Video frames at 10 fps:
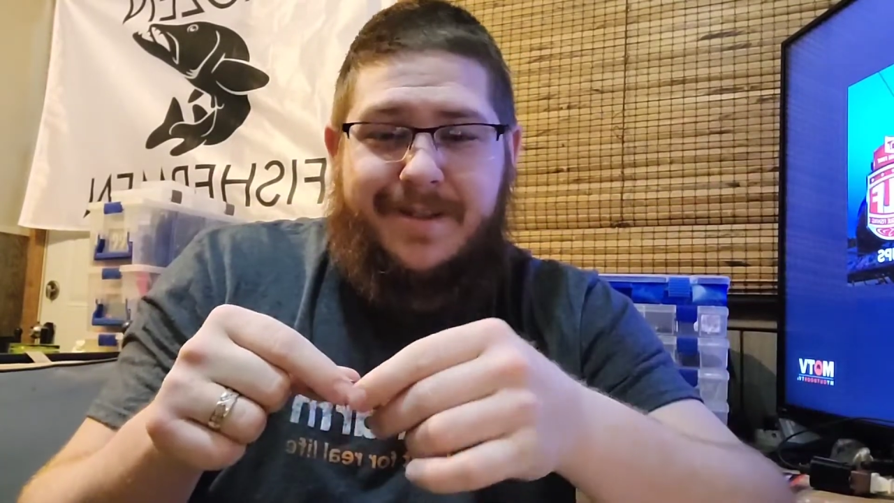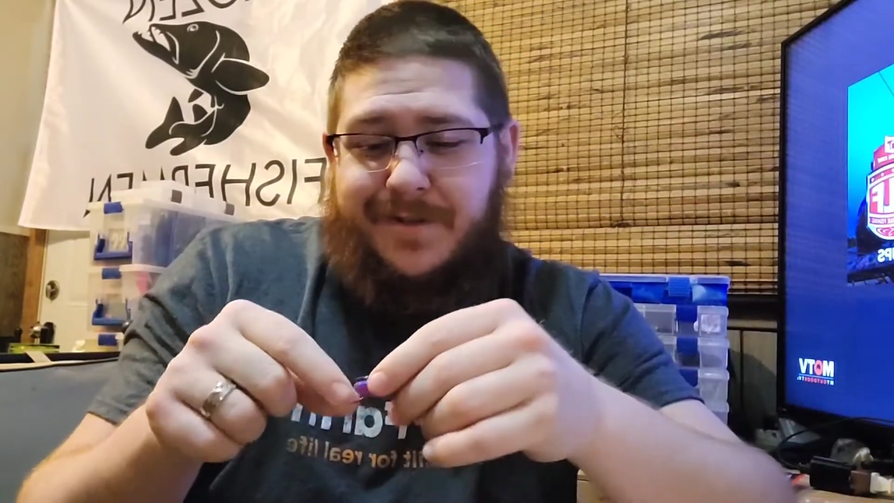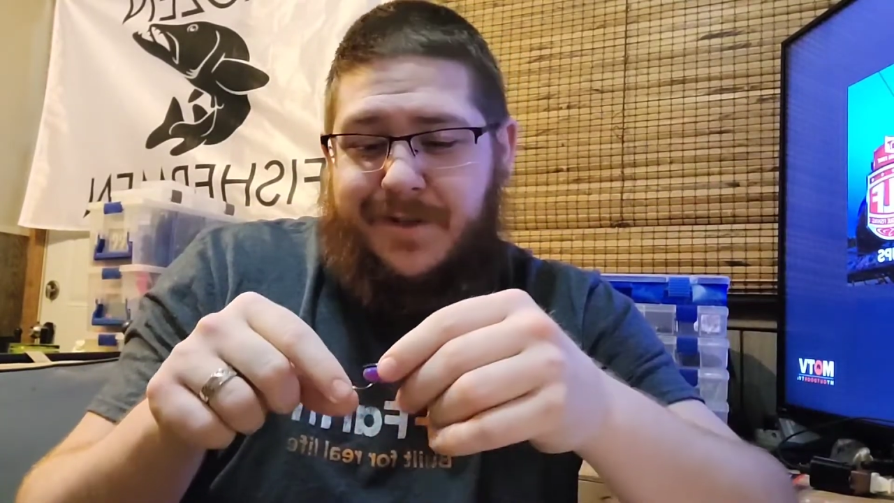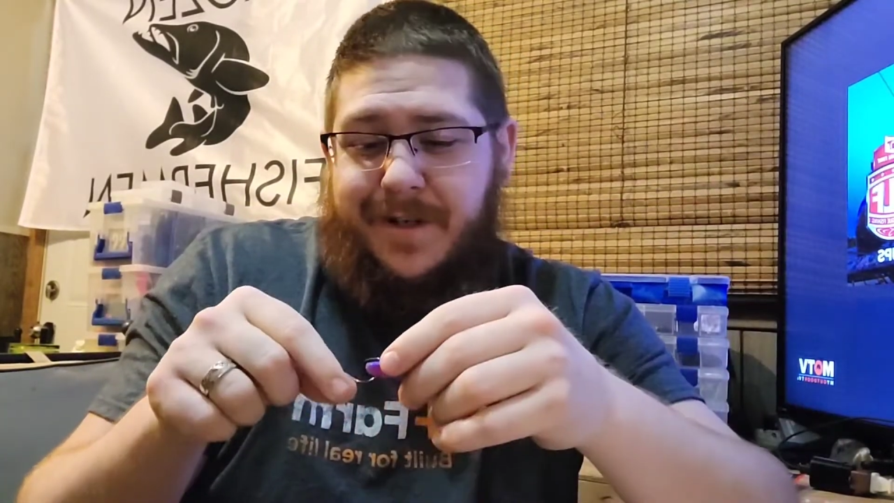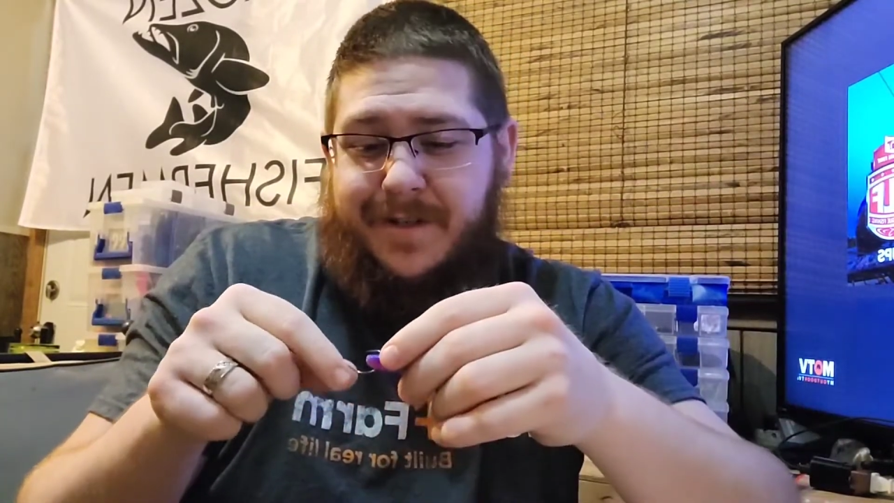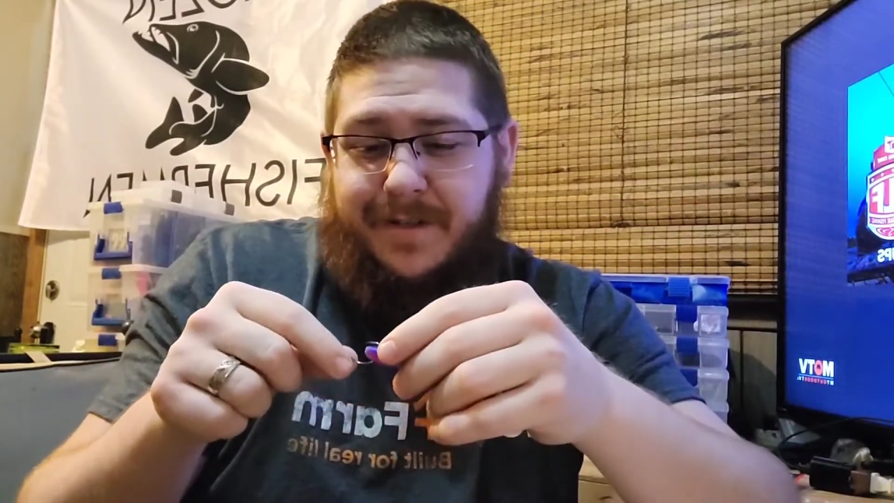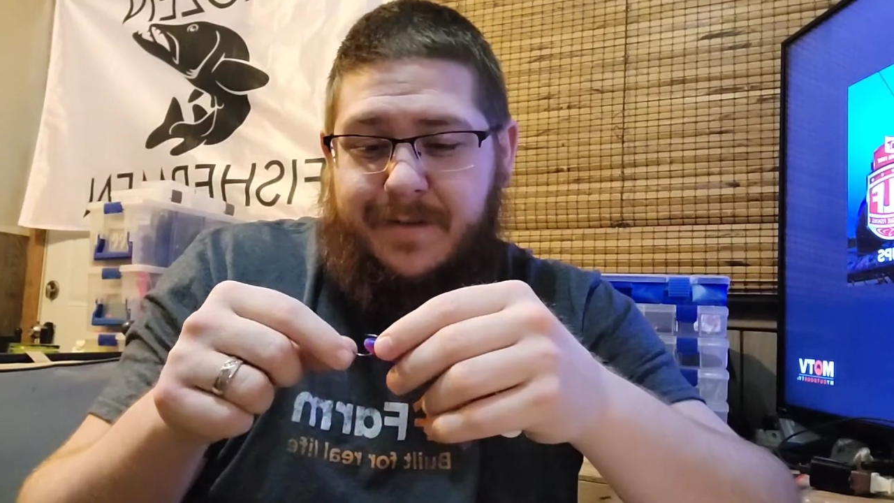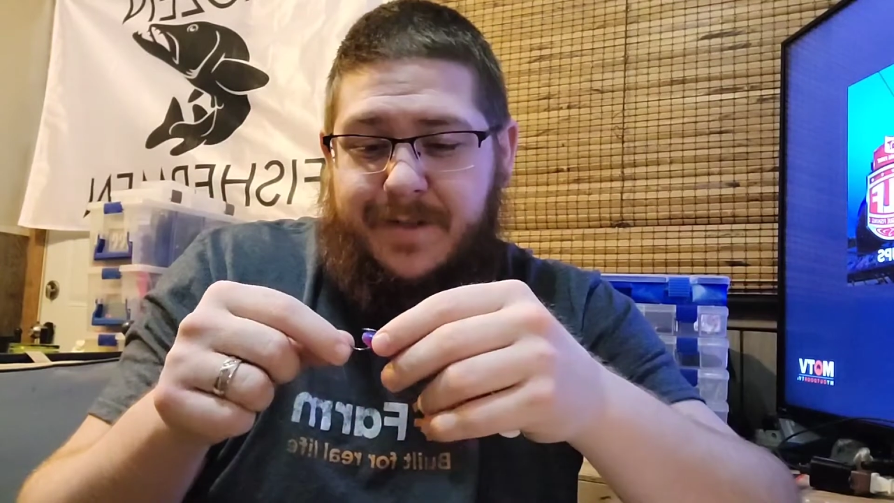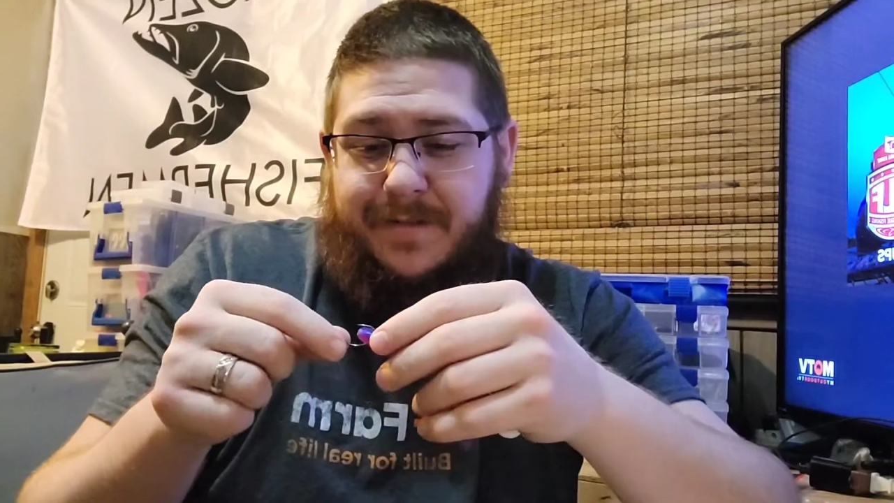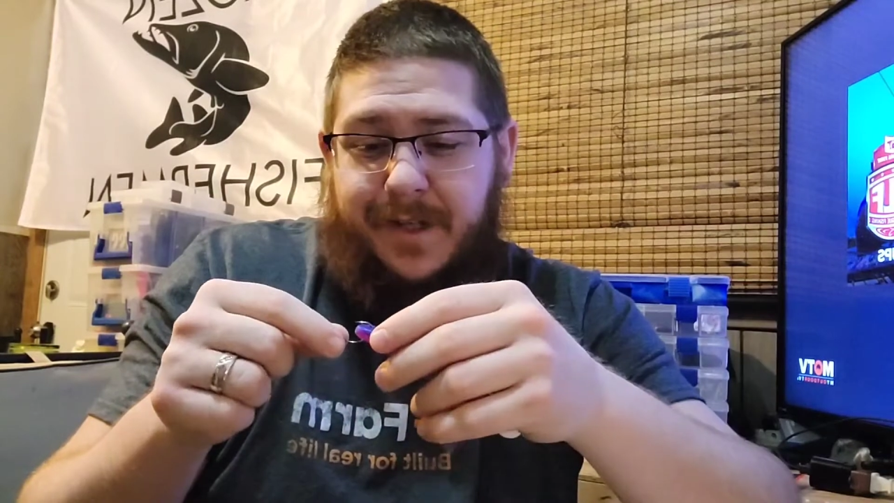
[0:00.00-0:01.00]
strike
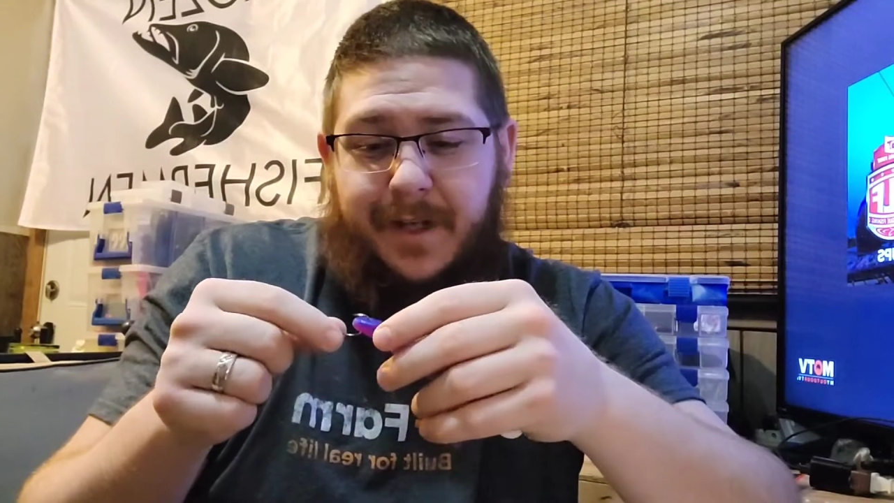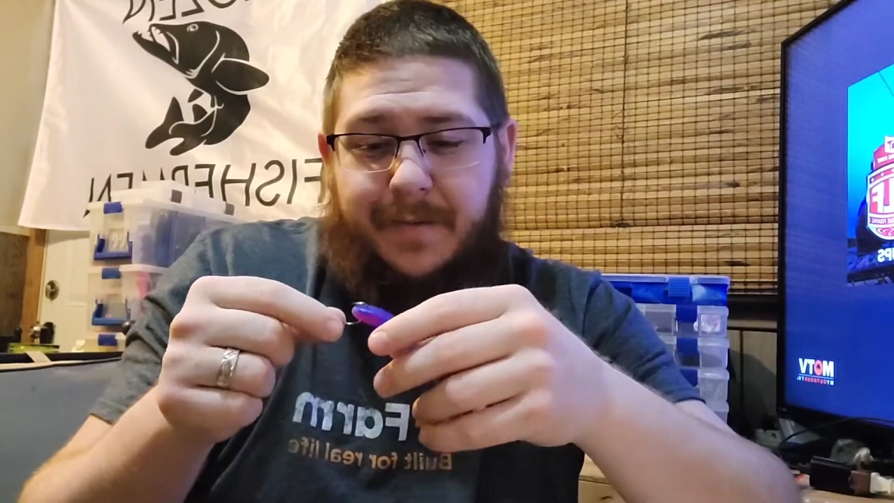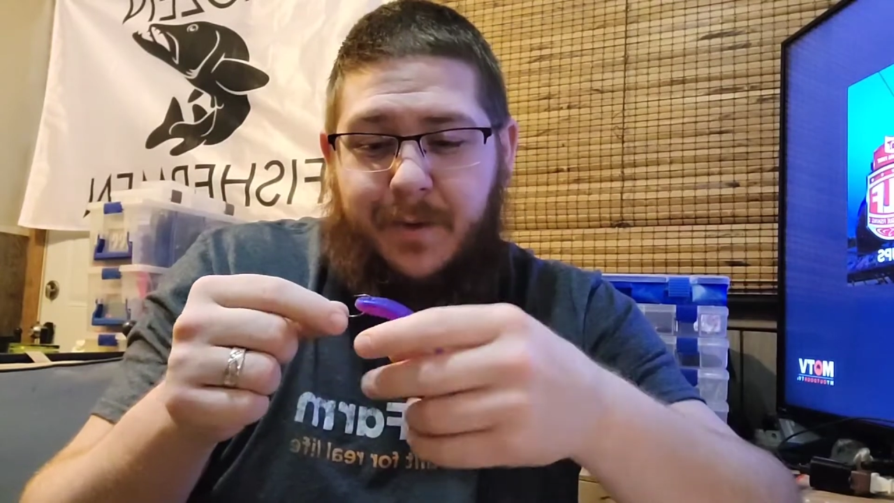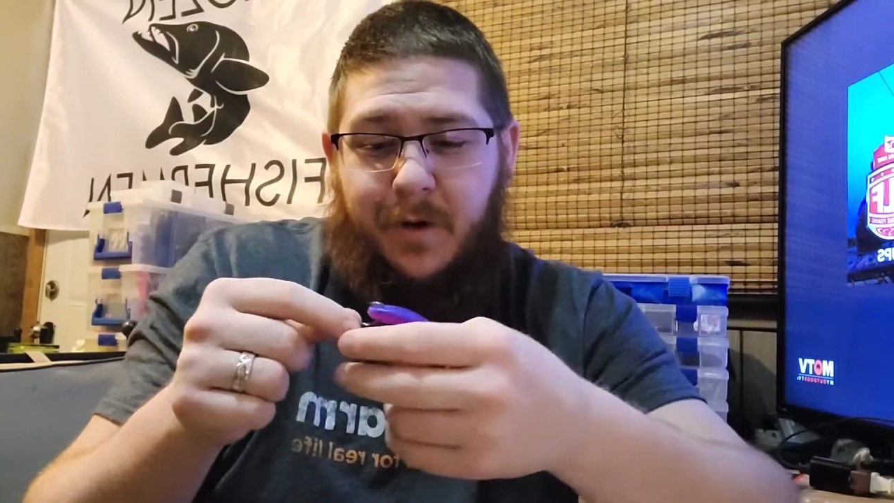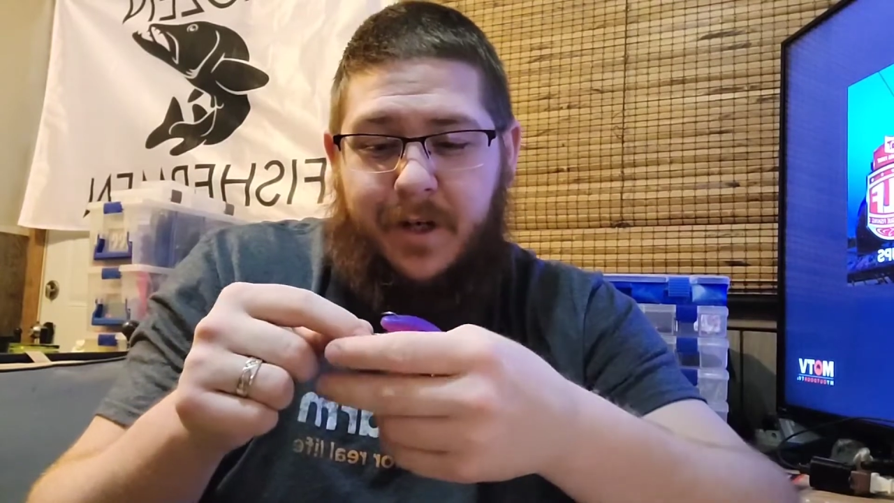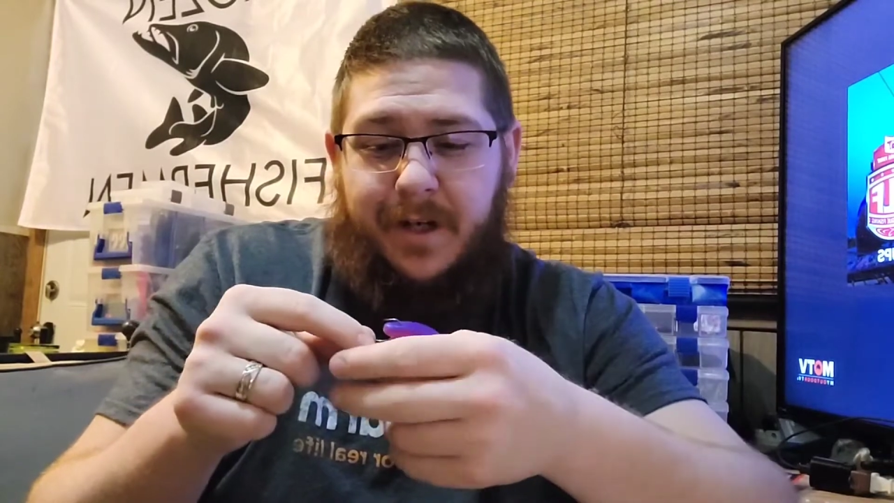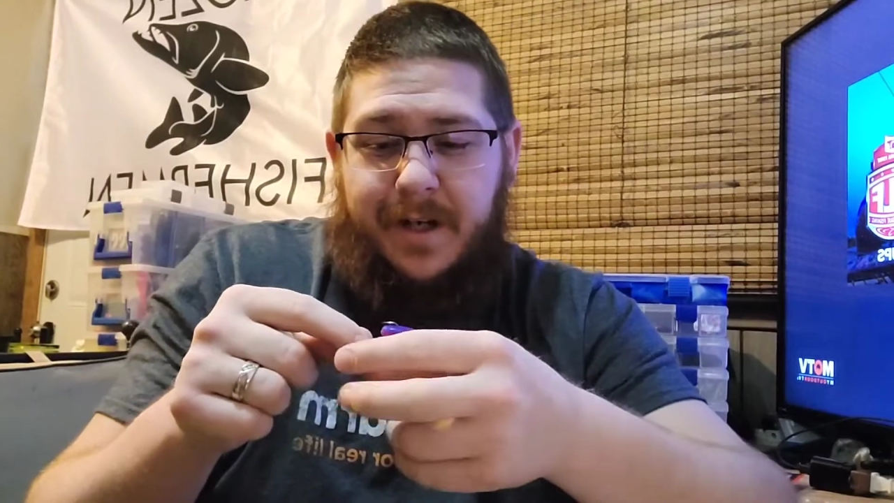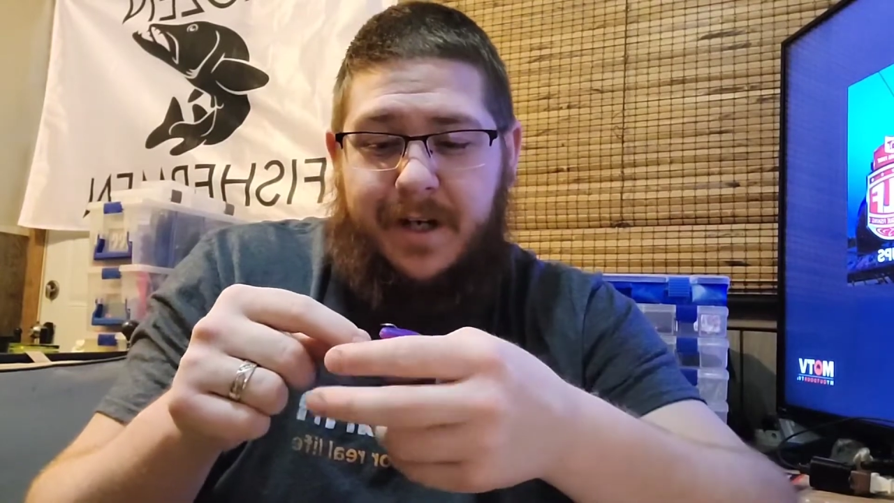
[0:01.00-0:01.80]
zone is very important.